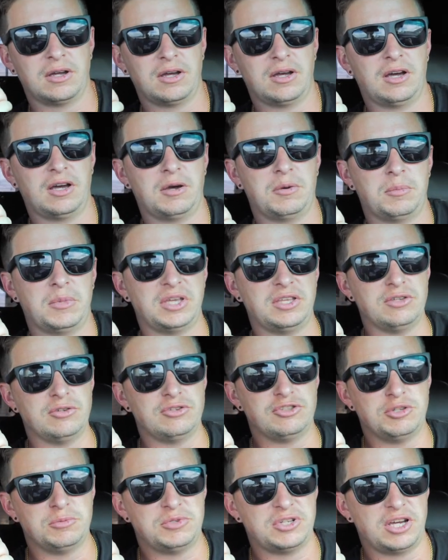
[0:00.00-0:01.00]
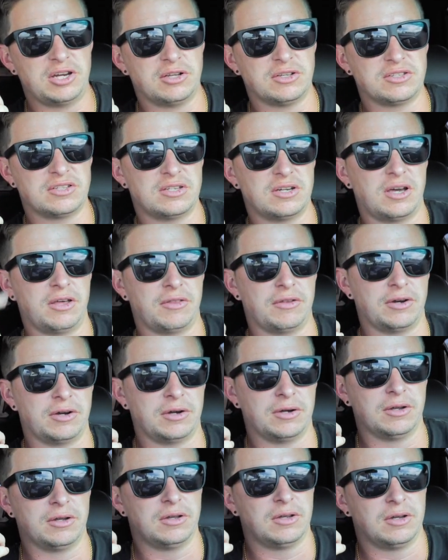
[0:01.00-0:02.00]
my YouTube channel is
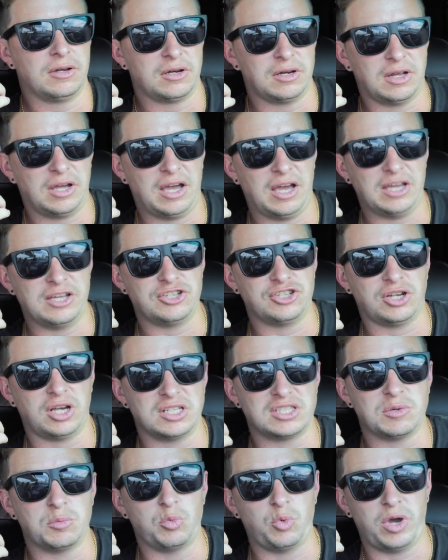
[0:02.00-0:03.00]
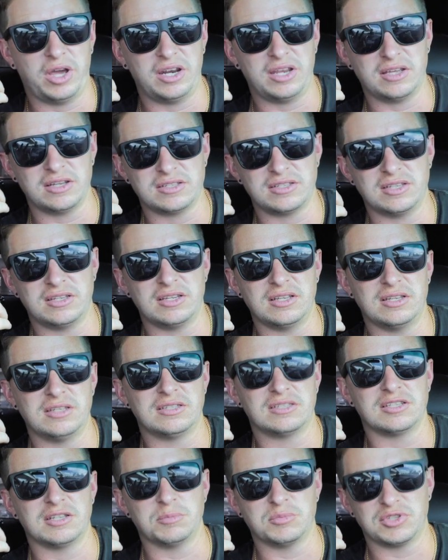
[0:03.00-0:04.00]
another, I shot some weddings and
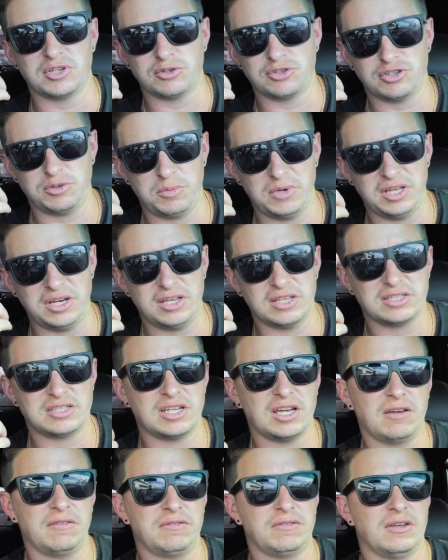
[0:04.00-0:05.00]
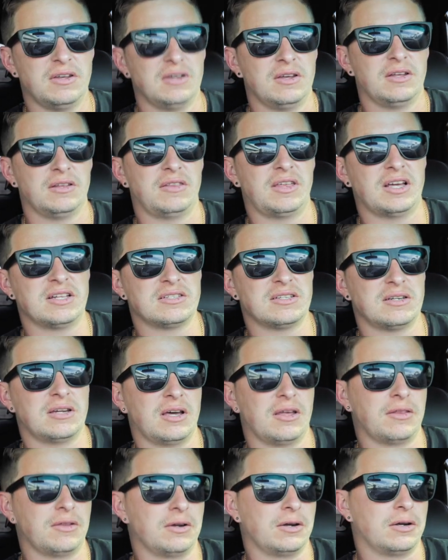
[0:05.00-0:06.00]
did some social media stuff, that's
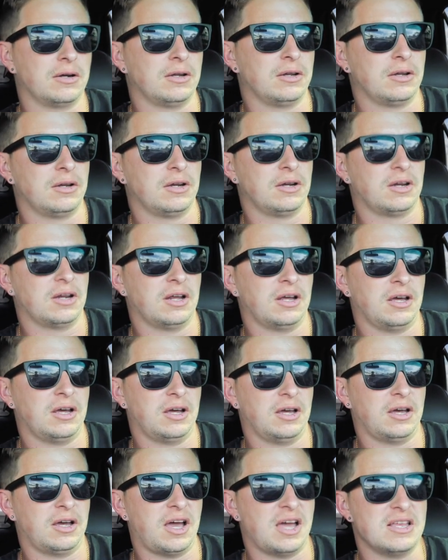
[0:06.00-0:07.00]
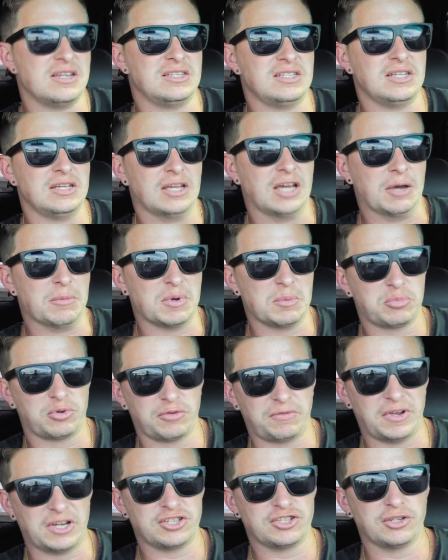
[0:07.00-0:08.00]
another. I'm a
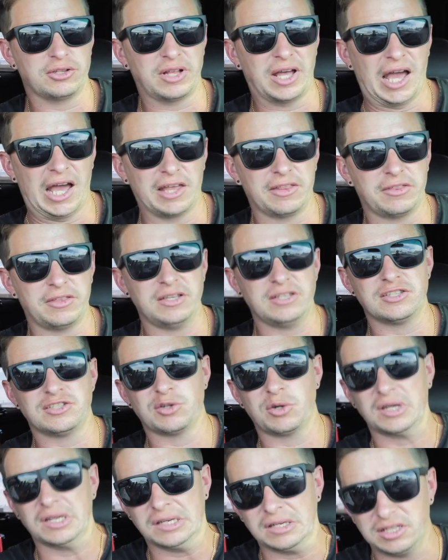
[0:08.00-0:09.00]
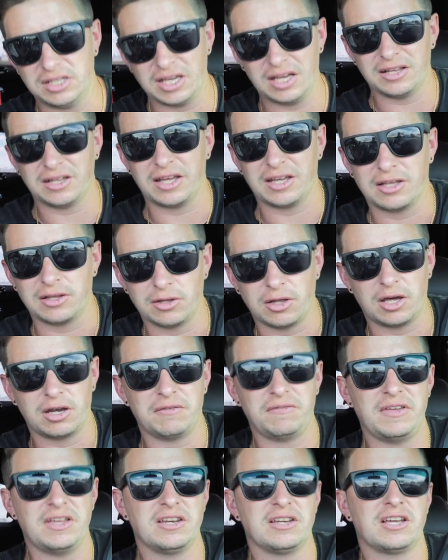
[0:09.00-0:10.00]
professional athlete, so I get like a lot
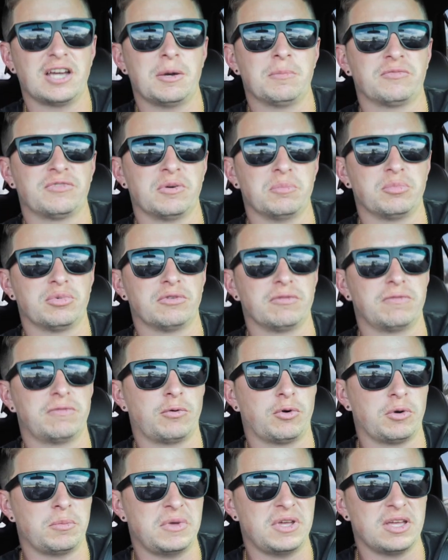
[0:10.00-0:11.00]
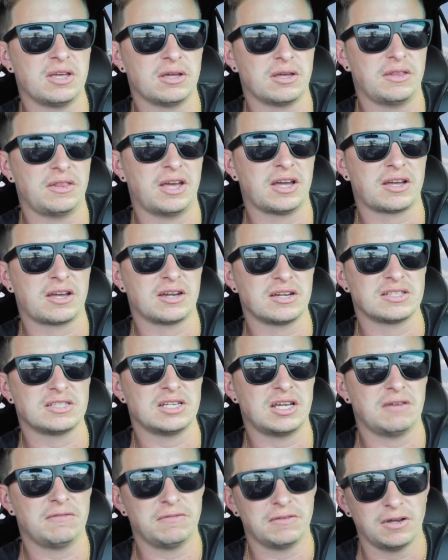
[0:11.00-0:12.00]
of income from performing and that kind of
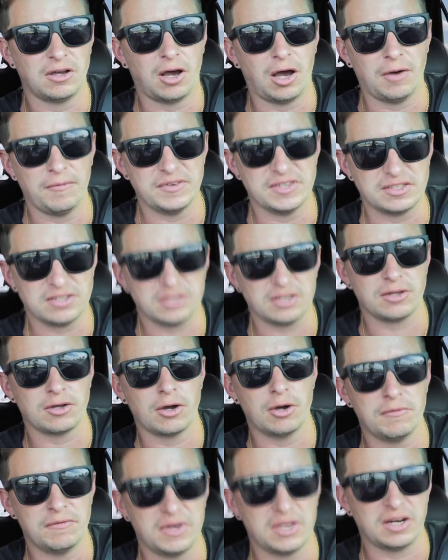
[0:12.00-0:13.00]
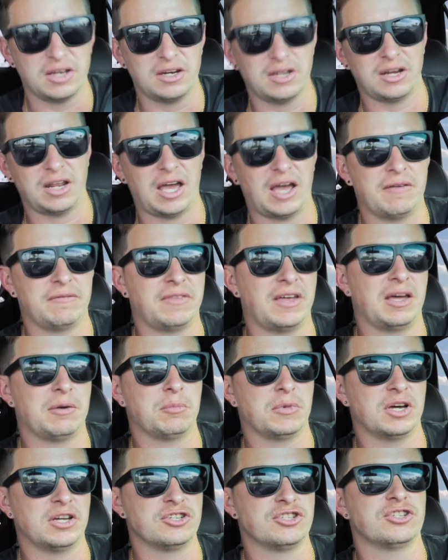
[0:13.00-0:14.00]
stuff. Obviously COVID I didn't have that
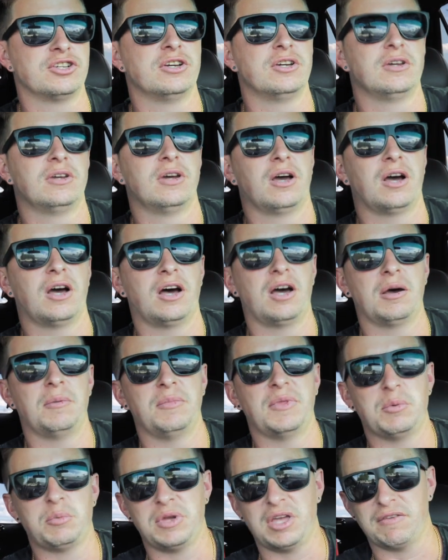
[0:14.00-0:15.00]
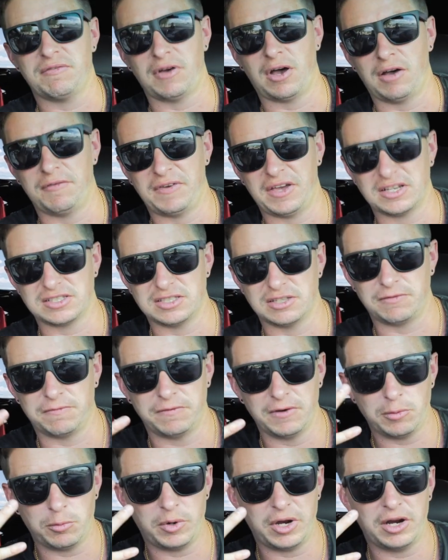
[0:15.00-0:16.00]
much. Then we have Off-Axis
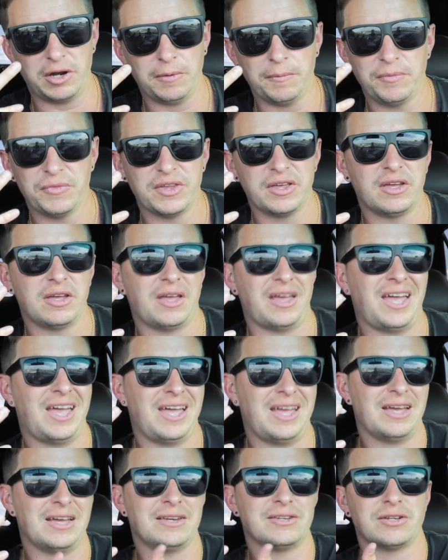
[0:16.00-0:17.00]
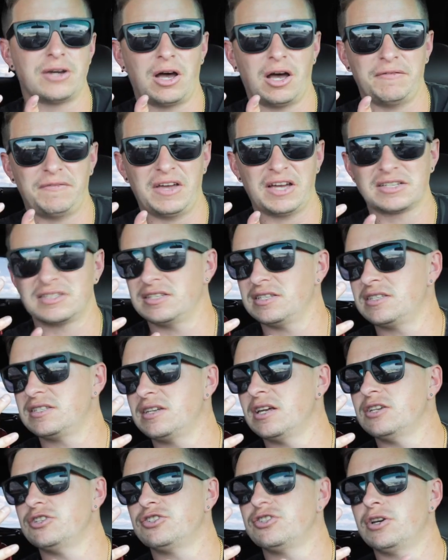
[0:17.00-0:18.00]
Footwear and Off-Axis
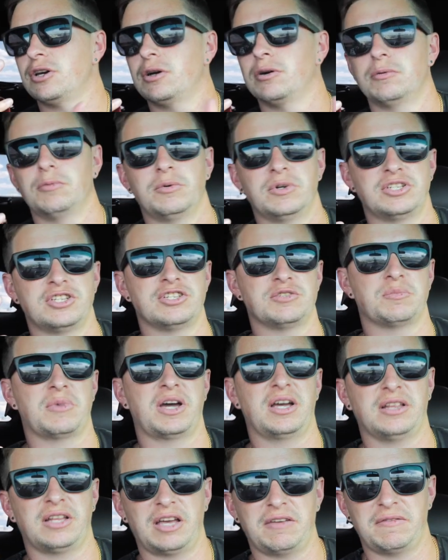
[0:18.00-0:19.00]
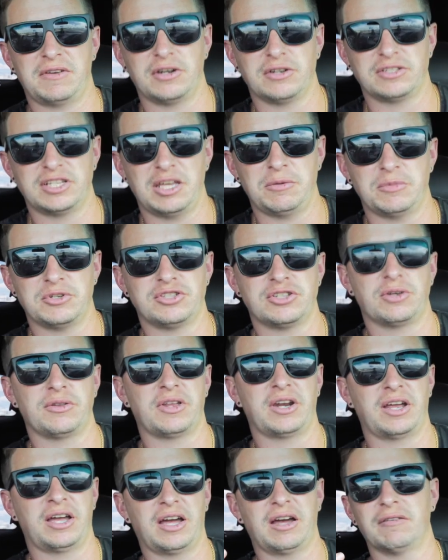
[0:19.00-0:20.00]
Stunt Show, which is my live entertainment show
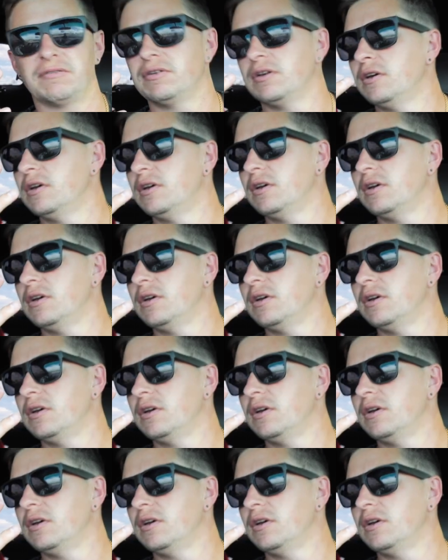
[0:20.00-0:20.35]
that I have.